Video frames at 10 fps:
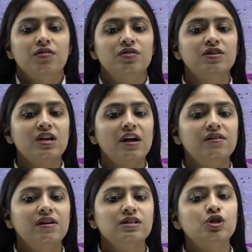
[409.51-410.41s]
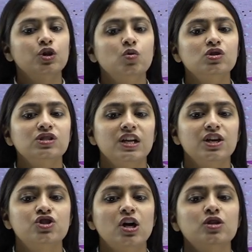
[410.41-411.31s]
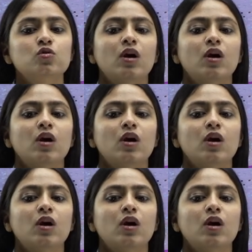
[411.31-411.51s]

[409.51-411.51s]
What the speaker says: The terrorists used Neerja to